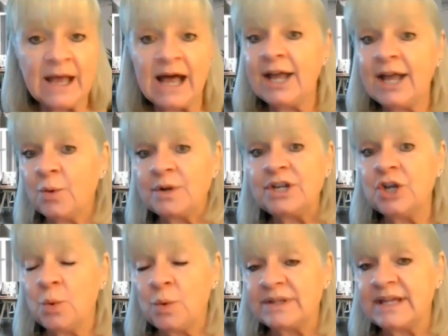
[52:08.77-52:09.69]
I already
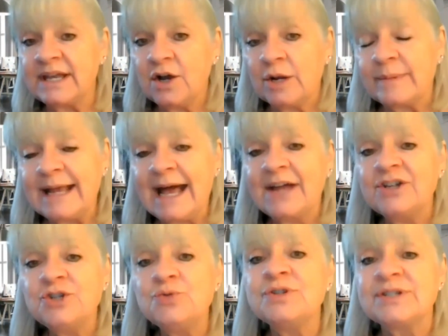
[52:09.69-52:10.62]
know what they are, but how
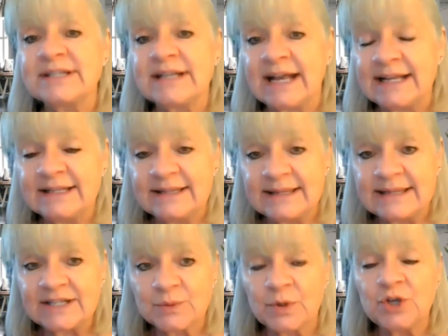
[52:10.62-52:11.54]
did you decide that
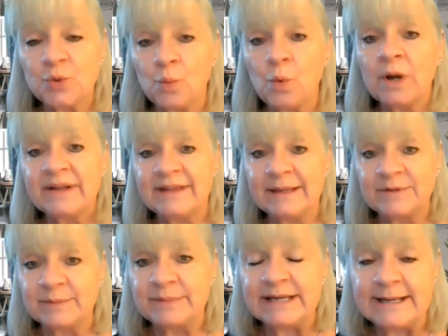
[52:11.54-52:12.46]
that's what you wanted
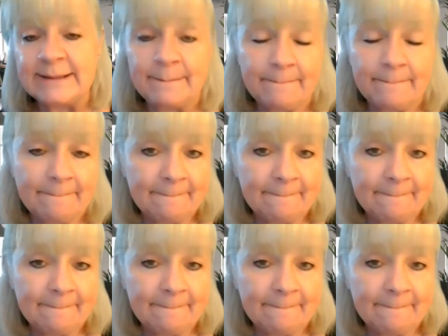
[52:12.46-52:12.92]
them to be?